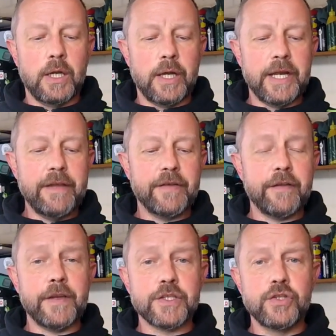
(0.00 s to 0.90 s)
and even
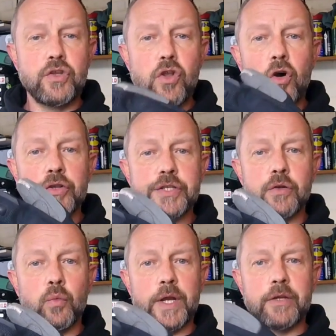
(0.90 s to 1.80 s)
if it's not
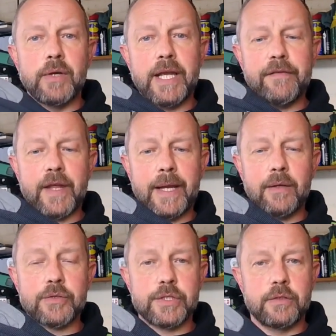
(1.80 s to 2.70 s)
when you leave the
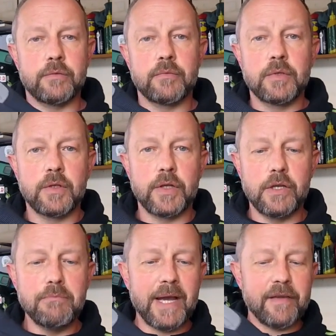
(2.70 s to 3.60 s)
house,
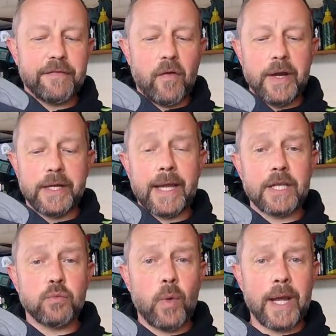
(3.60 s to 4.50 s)
you may find it
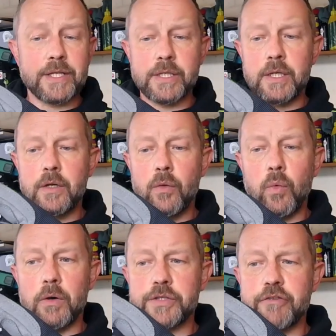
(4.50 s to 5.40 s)
gets wet
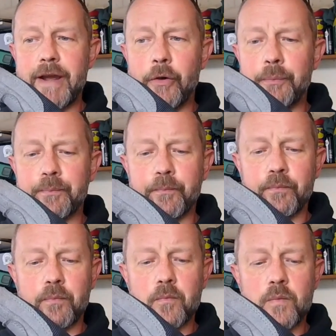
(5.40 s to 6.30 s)
whilst you're out.
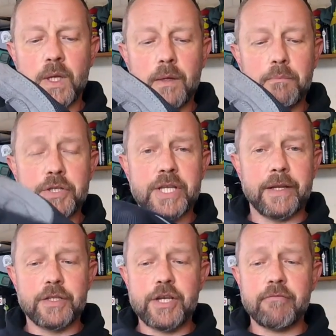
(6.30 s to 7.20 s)
But say,
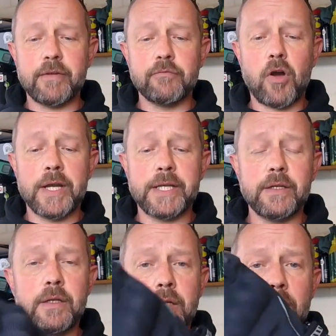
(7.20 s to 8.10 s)
general riding,
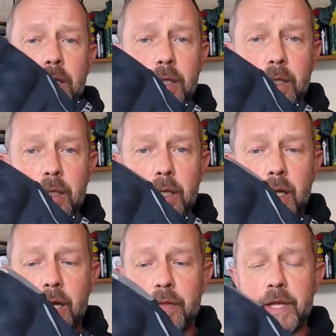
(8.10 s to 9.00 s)

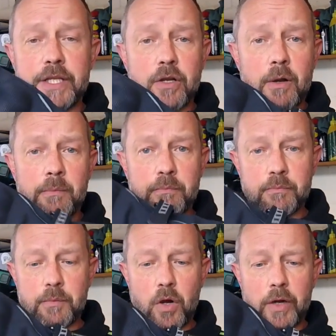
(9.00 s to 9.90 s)
these are
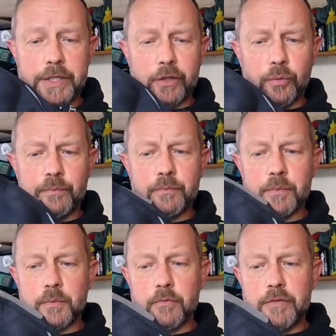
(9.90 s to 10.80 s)
ideal.
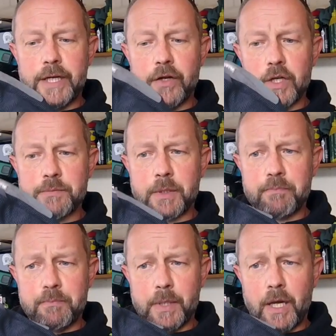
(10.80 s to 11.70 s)
Really nice
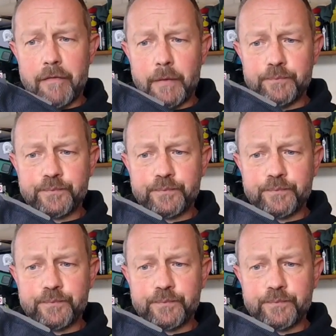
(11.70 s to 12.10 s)
glove.